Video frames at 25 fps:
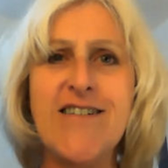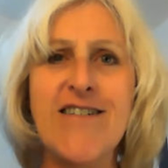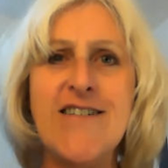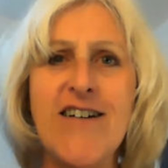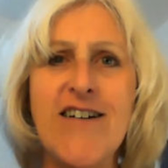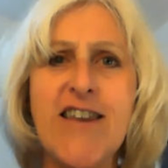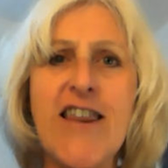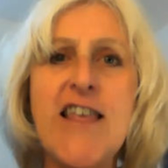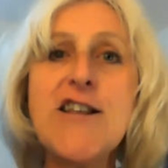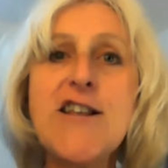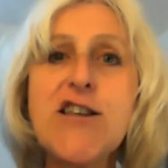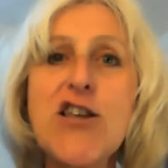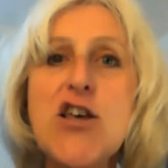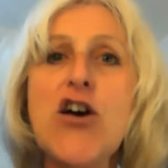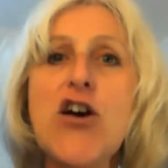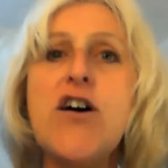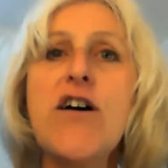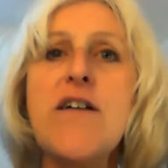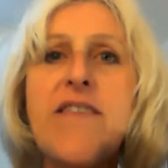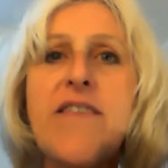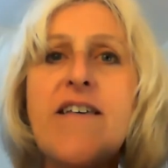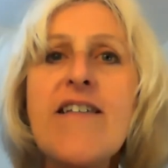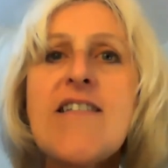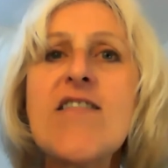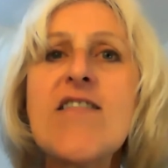And in
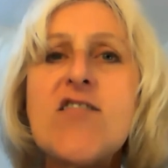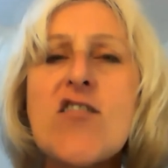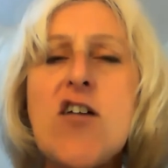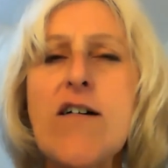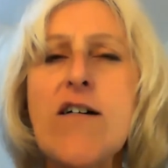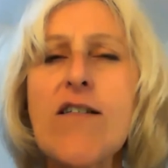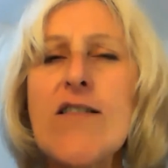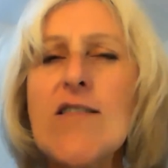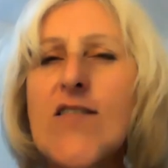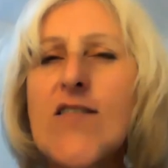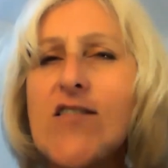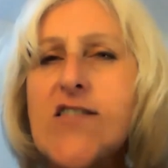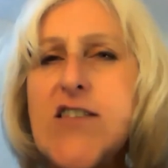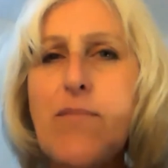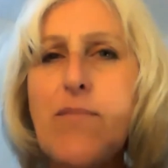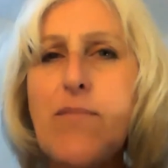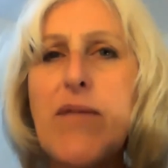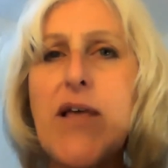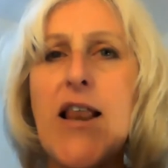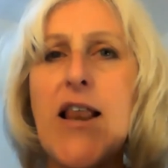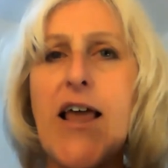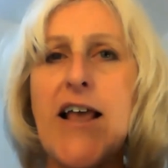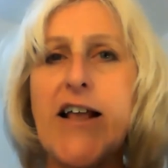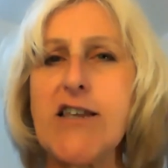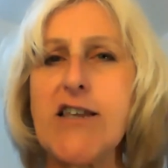turn, this starts
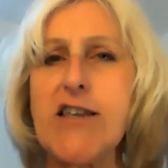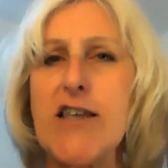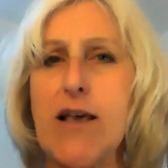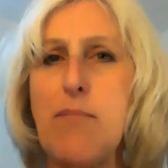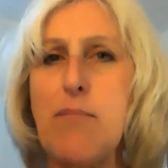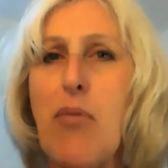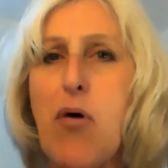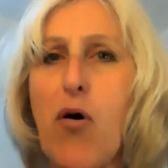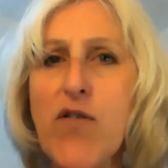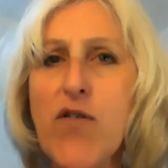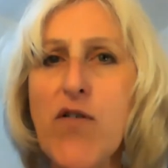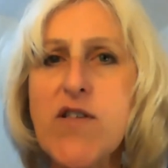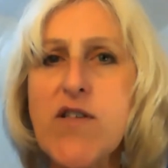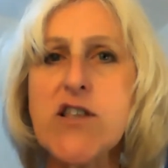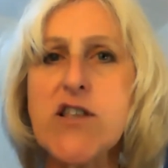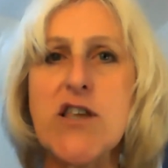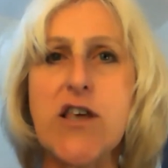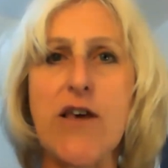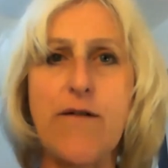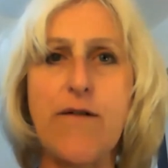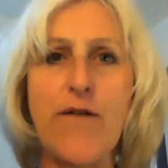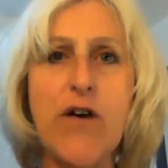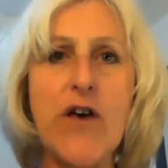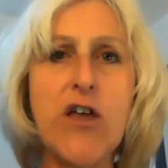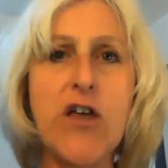stimulating
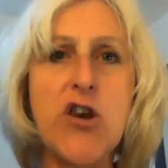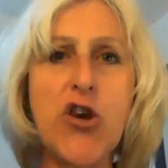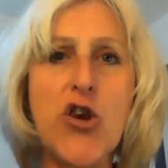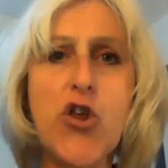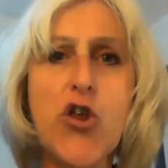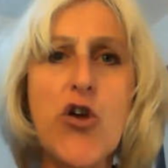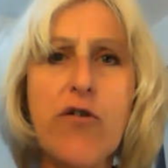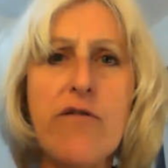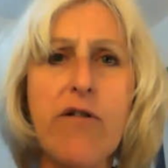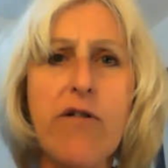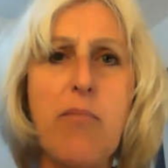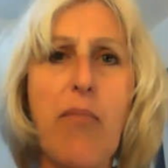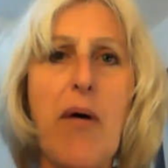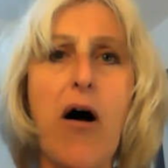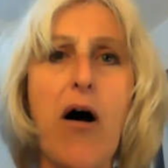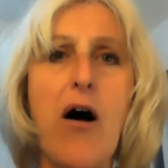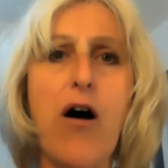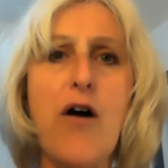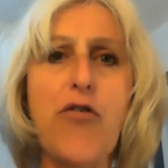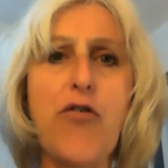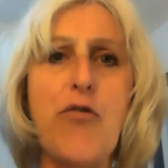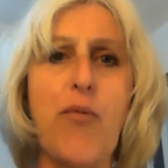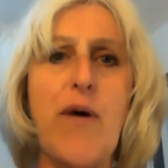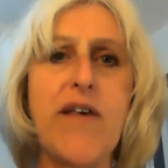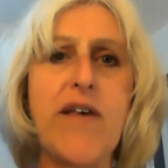positive neural
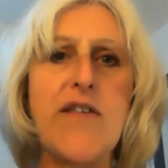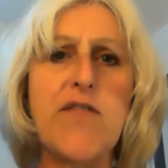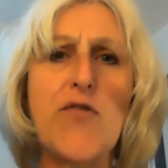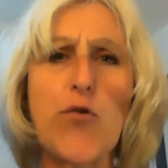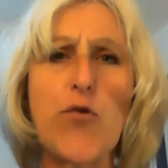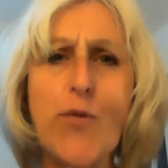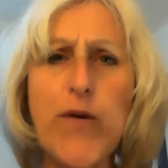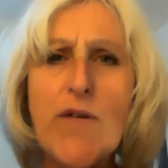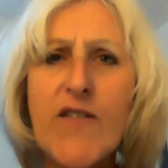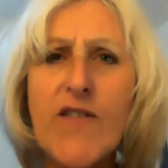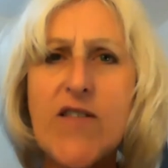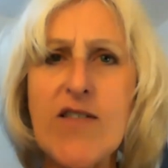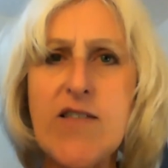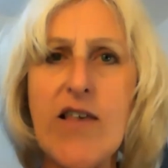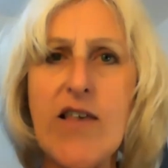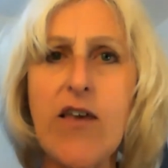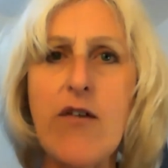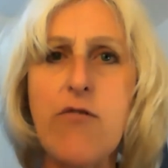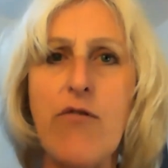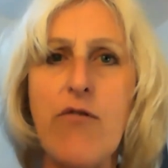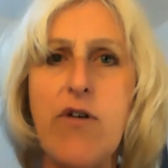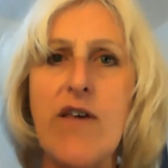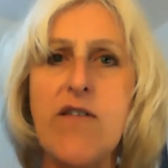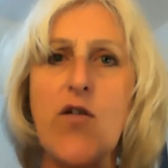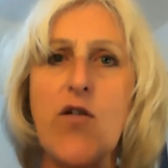pathways through a
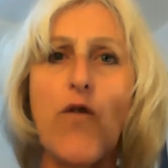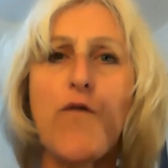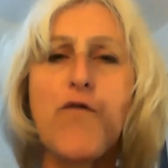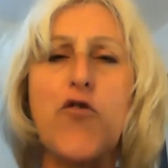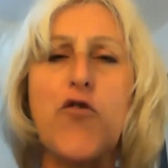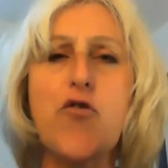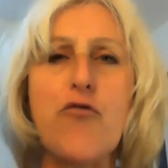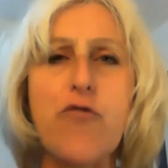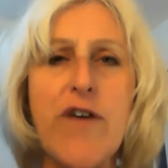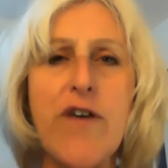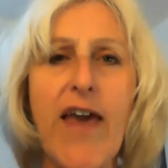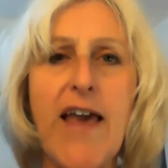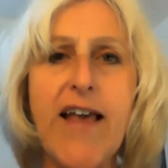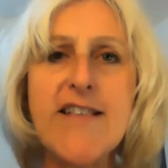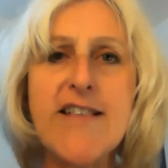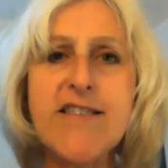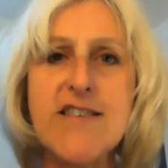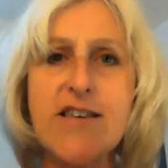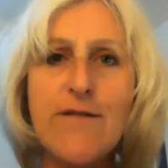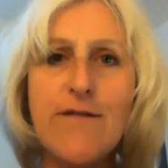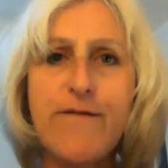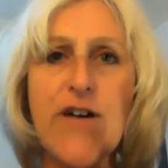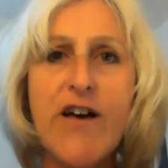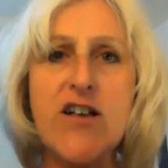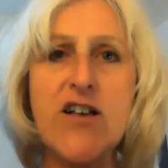series of
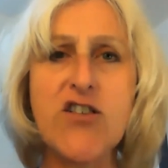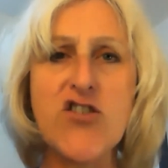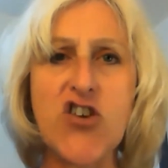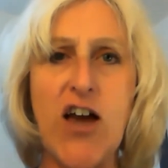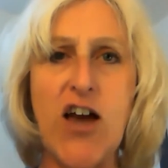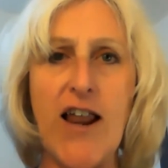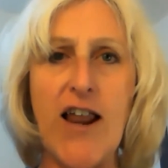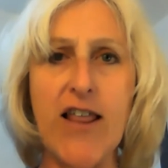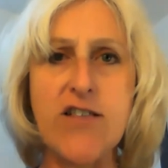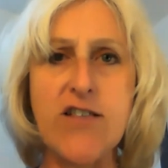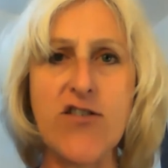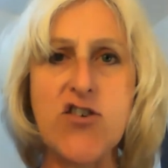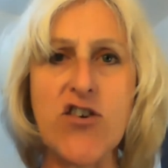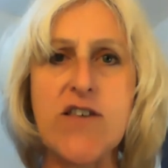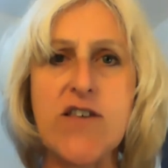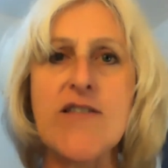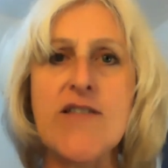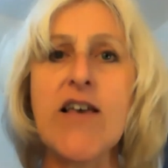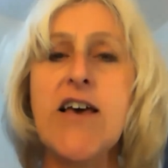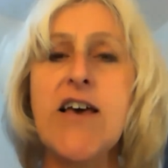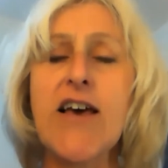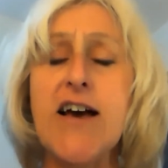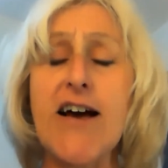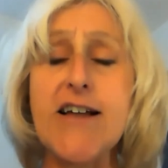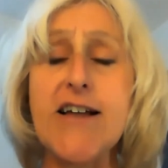creative challenges
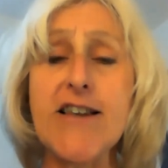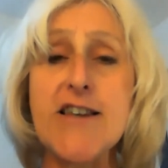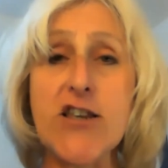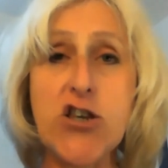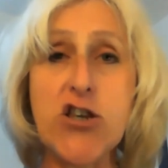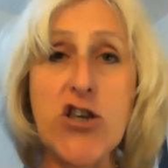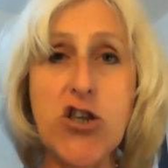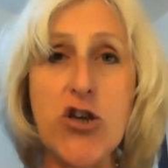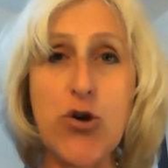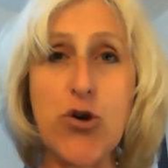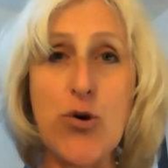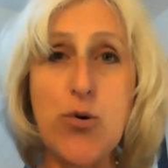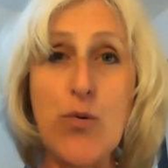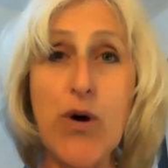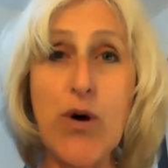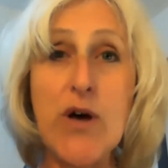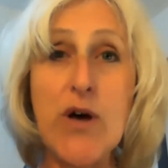and new